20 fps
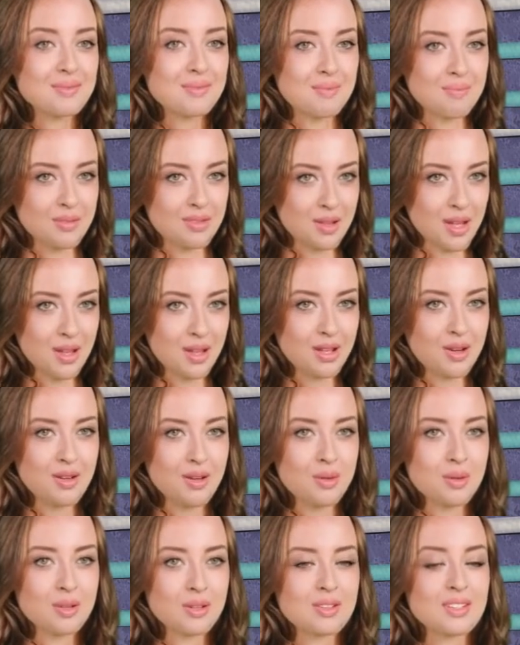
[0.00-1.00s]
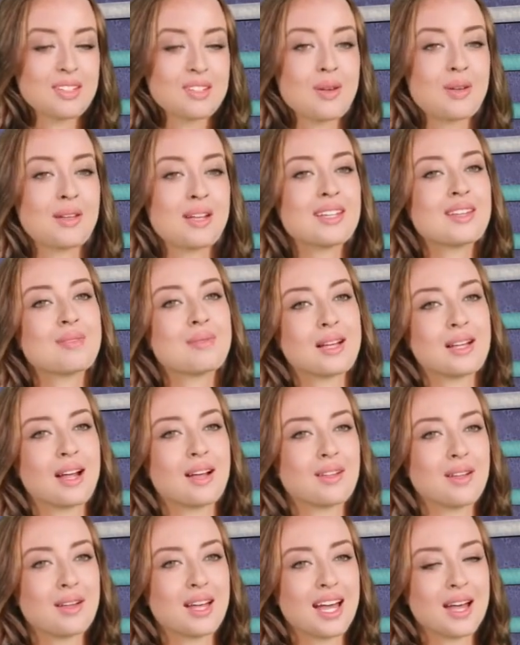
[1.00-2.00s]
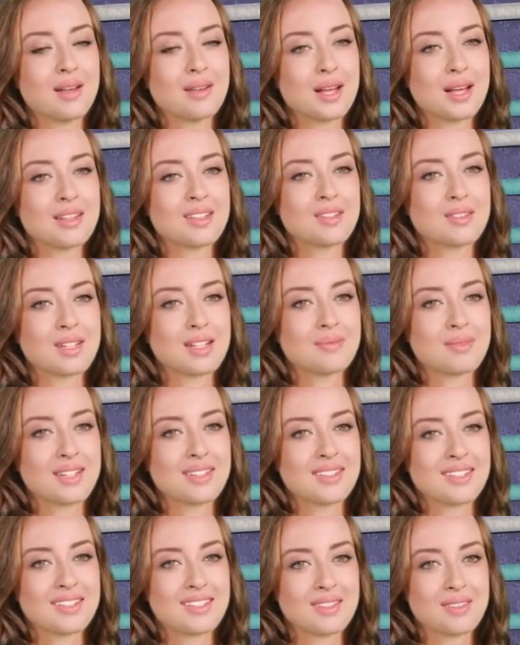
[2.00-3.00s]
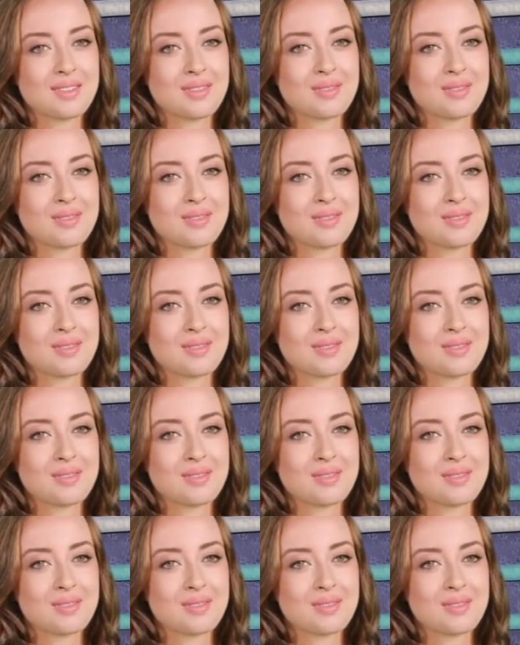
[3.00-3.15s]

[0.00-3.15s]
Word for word: We've all heard horror stories about other hair loss treatments.